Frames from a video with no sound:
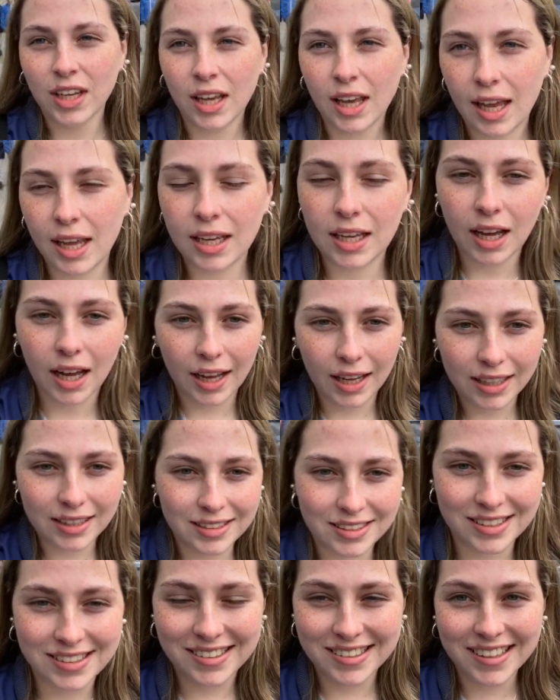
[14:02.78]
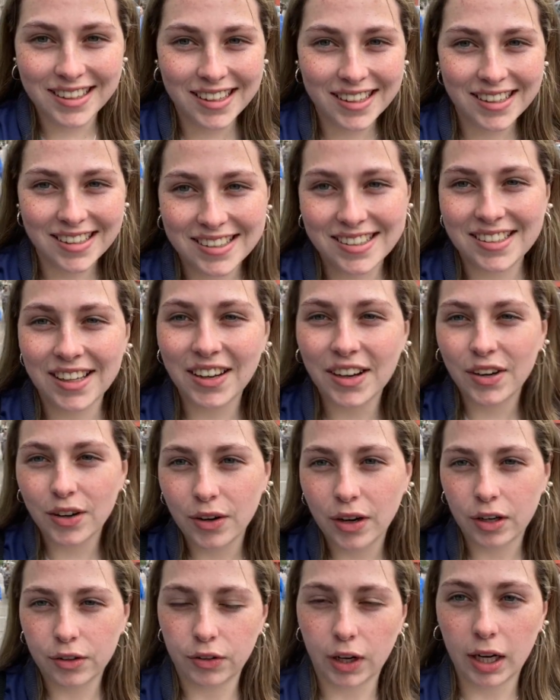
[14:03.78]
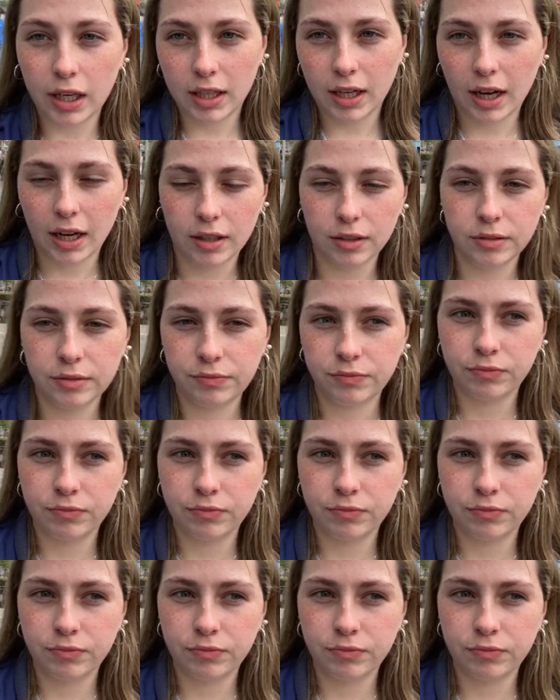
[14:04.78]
hey guys, so right now,